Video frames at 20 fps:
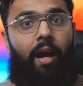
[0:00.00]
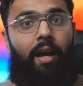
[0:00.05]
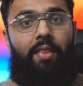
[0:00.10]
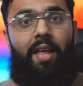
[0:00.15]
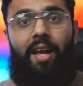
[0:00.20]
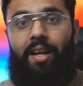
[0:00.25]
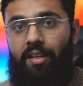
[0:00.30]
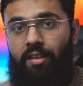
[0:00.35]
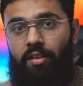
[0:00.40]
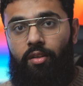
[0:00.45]
and
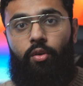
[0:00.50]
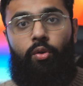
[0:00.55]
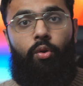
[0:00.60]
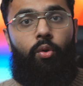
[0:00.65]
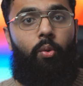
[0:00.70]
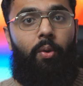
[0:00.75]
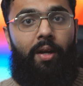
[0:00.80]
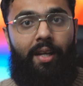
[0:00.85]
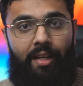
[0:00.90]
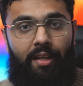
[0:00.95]
that can
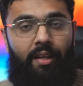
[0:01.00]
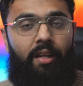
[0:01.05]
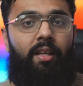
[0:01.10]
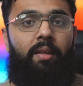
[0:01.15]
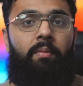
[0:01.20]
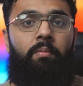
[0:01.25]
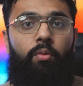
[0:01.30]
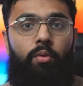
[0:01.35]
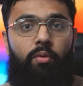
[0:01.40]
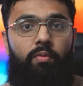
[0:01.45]

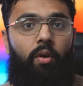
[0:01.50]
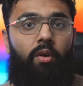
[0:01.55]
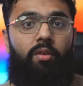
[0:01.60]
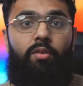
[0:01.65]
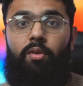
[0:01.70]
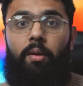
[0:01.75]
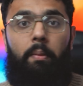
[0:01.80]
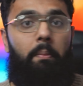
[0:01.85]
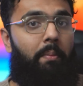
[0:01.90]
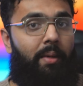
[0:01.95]
quickly move on
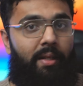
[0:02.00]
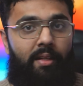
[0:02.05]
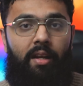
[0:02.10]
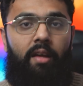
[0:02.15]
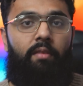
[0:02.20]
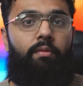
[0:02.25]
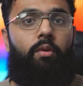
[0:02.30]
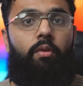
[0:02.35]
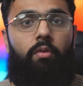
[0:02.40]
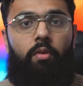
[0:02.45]
to a
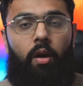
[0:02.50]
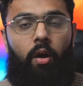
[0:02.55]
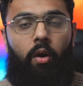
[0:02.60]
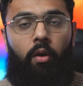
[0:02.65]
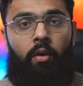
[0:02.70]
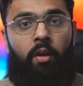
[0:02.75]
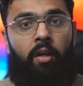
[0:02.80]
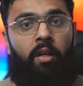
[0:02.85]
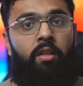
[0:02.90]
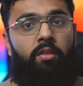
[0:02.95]
mid-level
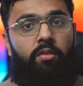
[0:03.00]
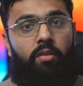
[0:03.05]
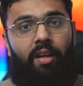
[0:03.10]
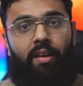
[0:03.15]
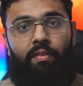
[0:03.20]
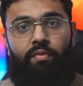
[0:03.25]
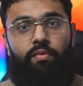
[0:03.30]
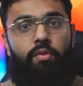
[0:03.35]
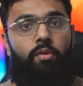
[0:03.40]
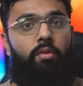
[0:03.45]
role. So
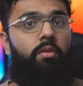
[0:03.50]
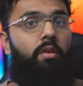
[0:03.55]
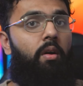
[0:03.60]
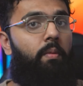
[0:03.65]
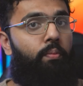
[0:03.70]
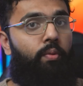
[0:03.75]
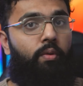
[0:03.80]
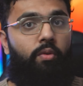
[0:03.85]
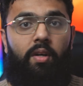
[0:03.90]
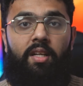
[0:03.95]
if you're
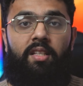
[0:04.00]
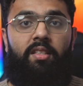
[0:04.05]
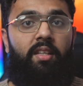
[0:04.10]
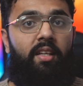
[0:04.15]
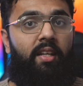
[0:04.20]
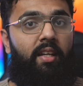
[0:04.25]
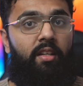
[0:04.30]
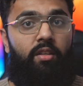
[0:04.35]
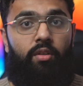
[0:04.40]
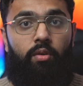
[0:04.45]
not
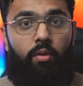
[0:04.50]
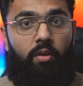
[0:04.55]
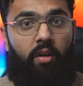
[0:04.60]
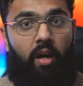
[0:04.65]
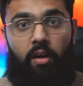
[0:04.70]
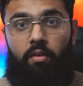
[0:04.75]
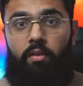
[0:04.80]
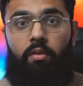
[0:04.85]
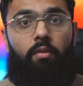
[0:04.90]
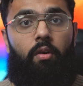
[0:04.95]
progressing in your
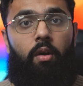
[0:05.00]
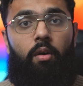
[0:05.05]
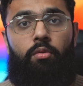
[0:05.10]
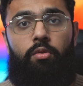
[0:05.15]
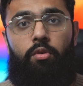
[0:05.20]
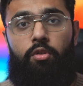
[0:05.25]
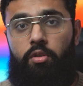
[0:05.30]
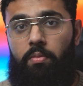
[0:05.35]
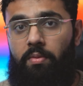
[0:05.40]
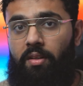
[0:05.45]
current role,
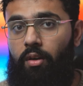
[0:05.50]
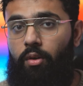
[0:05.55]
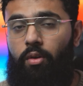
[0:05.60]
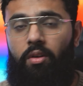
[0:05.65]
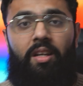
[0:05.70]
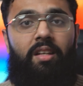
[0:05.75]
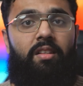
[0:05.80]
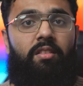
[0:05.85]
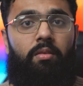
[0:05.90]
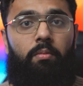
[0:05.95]
you should be
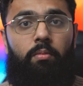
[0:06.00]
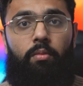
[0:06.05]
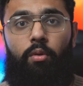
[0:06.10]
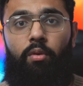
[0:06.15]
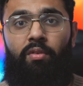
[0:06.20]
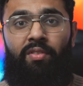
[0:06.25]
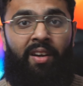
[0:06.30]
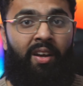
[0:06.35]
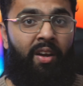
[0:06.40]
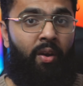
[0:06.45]
looking to
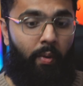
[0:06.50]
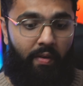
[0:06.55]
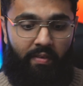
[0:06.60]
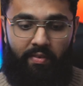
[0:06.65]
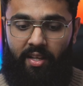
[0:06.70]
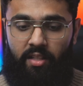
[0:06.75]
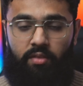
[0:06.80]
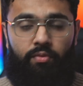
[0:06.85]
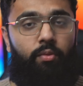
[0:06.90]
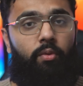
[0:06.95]
move, whether
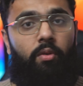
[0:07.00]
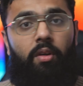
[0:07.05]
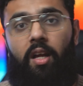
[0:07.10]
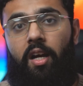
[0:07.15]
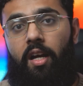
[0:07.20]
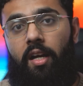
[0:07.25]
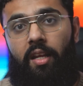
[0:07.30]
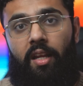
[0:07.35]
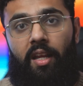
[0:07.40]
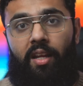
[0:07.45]
that's through
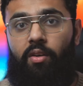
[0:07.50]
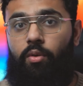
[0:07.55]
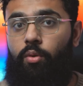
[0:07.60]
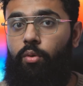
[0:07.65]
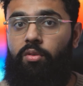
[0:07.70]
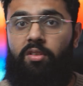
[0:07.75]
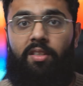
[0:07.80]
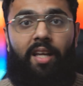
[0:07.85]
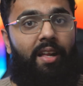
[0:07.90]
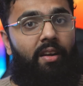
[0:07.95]
learning
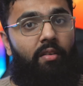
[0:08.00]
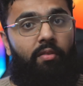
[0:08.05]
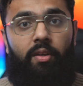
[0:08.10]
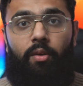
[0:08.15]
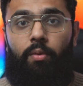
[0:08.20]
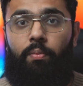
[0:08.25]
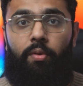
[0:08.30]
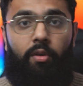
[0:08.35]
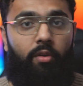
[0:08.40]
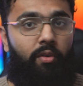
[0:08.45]
or salary
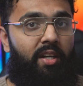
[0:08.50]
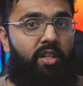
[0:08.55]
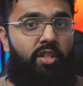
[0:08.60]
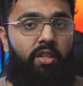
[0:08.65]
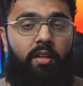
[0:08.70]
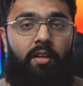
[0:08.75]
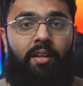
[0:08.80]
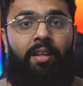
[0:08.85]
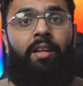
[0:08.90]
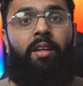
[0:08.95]
or
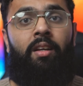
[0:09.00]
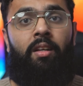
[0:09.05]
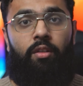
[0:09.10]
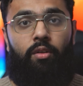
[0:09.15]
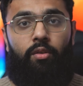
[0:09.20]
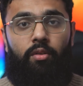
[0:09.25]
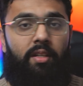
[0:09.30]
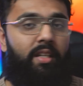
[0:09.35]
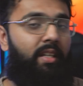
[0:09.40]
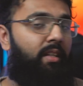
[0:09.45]
progression.
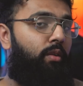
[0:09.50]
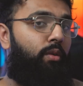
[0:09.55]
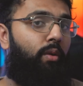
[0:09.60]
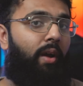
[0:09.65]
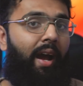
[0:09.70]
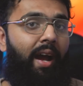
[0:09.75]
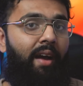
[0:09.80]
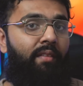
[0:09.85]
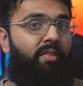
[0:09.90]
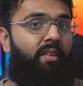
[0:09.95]
You
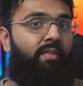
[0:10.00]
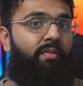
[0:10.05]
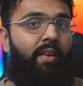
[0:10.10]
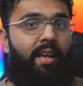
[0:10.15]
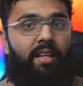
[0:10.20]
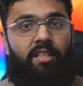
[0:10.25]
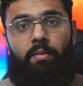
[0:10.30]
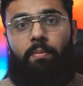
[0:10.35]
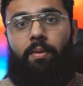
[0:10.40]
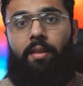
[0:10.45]
have the
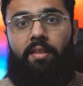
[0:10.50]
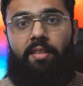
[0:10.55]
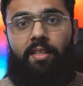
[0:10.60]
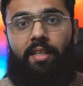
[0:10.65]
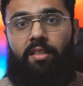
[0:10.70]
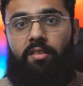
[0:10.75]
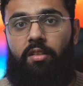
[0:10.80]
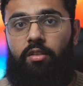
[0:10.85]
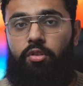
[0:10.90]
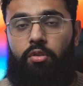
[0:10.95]
flexibility
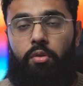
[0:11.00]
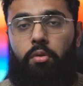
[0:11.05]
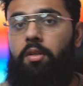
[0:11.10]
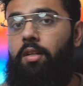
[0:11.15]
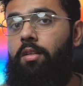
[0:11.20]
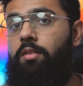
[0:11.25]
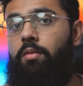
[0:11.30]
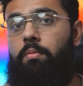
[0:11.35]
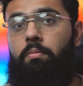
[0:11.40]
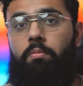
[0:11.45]
as a
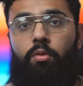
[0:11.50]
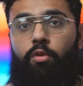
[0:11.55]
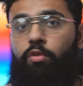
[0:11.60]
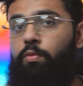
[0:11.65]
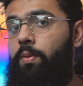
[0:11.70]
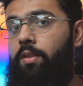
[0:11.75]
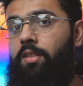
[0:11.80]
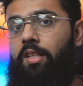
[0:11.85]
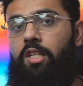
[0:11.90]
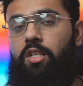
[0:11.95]
junior to move
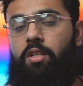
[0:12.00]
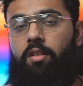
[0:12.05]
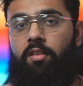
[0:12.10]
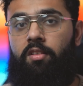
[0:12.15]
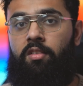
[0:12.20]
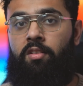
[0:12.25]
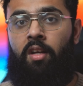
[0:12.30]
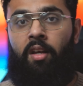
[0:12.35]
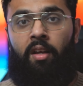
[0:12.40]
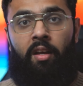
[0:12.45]

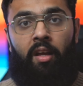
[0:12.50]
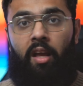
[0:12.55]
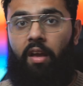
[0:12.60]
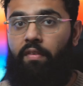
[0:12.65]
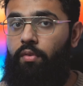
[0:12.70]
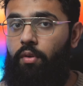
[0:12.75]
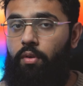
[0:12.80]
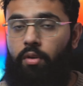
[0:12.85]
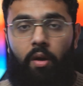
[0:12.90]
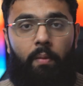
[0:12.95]
positions.
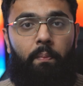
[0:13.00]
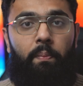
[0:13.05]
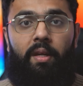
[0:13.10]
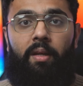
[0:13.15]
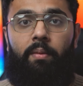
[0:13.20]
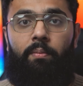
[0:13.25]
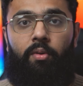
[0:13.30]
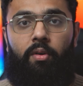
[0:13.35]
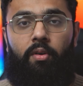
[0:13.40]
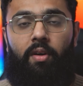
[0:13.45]
If you're not
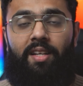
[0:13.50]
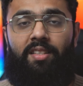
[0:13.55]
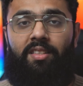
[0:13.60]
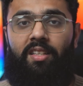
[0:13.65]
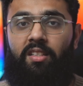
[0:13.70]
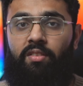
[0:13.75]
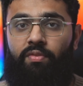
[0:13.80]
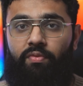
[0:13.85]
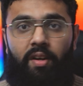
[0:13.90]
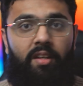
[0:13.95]
being progressed,
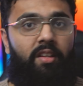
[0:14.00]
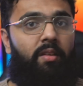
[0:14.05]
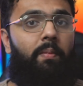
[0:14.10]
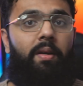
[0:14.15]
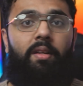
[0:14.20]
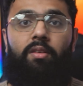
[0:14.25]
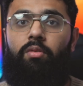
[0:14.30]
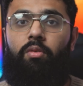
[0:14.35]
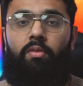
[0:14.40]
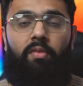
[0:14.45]
it's
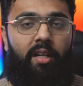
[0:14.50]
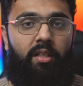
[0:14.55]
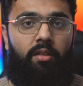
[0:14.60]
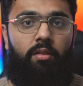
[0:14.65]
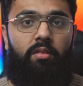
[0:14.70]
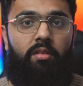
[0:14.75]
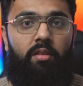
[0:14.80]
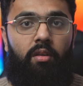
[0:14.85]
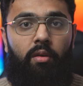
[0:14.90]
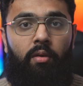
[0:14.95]
fundamental that you
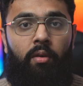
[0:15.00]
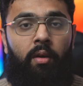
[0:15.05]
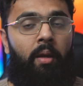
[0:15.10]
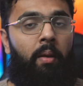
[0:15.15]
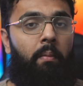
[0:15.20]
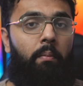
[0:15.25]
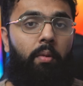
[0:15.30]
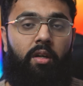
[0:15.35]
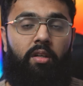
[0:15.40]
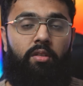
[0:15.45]
do,
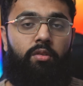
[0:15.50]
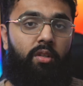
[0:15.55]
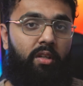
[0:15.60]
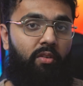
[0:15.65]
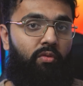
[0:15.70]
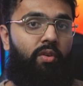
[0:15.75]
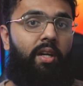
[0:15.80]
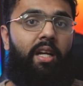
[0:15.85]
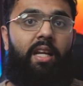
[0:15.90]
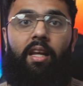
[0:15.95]
because you
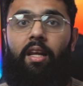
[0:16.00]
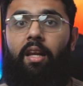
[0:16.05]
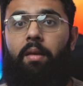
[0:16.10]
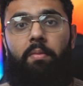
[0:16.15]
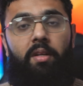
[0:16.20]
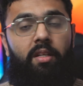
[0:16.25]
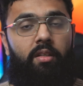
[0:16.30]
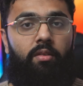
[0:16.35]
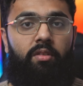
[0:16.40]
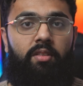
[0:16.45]
can really
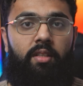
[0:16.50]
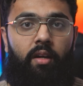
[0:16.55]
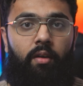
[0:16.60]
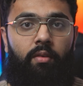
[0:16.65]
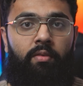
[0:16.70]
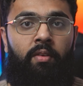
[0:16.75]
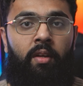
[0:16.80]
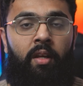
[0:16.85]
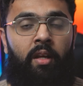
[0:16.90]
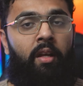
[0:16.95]
limit
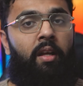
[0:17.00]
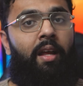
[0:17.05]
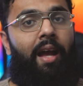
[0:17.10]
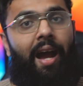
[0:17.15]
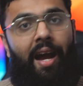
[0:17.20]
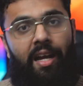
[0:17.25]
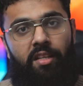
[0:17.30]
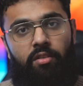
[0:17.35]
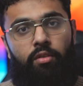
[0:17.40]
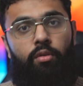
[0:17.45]
yourself.
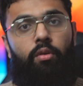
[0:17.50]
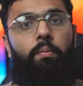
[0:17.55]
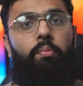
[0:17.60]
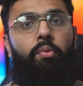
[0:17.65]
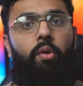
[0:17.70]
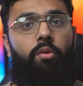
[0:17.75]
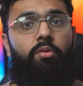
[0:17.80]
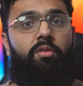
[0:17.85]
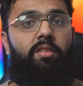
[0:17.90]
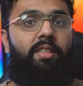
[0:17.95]
As you
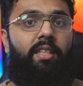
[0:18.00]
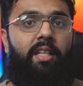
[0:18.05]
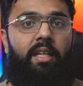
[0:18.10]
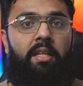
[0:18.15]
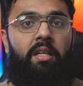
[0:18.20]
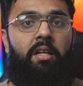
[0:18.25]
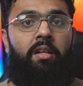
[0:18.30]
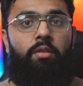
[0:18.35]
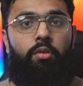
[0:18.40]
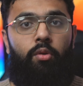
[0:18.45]
approach
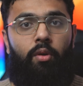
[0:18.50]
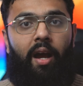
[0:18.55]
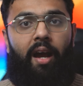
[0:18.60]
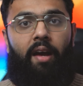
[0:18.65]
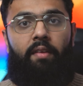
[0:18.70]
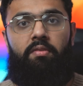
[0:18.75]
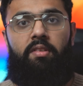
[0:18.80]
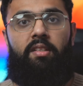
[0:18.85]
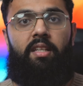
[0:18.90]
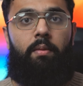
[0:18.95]
senior, you
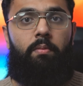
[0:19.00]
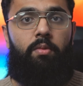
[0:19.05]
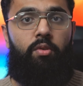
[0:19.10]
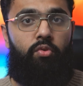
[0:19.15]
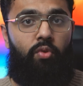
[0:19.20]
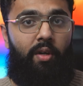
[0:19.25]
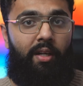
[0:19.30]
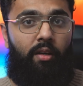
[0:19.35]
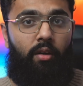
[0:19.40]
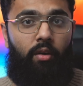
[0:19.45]
have to
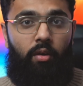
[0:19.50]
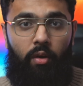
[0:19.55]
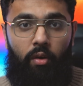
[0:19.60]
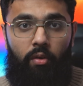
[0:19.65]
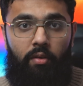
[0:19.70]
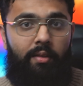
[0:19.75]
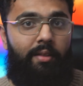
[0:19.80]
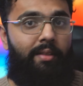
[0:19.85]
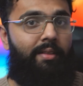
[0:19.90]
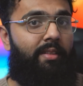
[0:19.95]
demonstrate
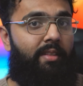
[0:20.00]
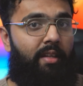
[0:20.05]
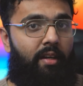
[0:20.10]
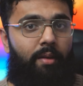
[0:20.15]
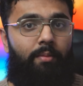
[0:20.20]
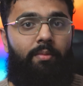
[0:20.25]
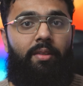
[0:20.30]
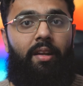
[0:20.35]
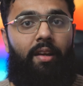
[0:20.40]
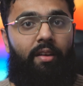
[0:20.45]
longer
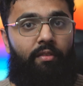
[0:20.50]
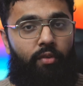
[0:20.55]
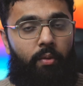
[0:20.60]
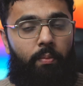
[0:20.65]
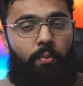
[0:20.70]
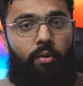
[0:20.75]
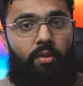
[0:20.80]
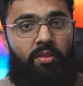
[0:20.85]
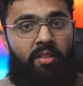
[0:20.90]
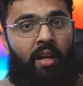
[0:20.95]
term
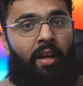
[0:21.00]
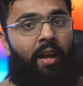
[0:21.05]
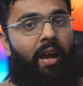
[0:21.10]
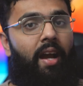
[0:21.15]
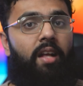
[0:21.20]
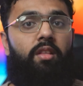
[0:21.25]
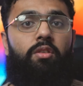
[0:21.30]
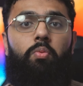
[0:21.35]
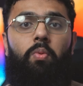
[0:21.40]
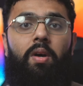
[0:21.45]
deliverables,
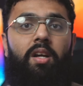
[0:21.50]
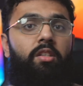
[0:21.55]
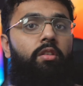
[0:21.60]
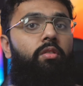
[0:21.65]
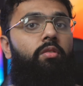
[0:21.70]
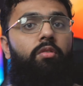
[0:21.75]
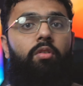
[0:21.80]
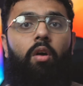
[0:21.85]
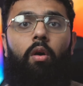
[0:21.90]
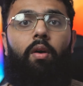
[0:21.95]
hence why you
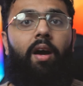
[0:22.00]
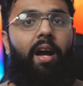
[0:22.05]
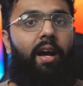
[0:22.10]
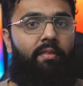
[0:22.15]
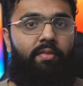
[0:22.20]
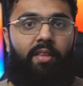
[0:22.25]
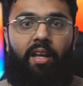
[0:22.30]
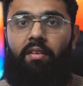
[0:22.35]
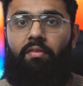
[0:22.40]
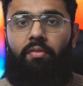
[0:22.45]
don't
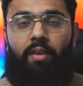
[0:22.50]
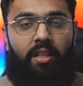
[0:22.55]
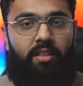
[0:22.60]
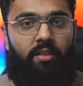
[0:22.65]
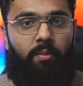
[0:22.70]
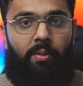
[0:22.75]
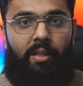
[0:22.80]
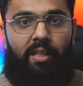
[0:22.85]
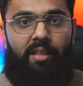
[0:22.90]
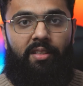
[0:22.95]
have that
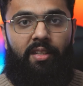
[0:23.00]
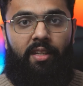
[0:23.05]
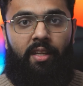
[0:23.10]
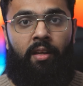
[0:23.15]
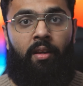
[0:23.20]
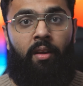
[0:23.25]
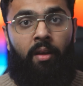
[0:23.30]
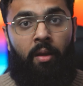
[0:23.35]
flexibility.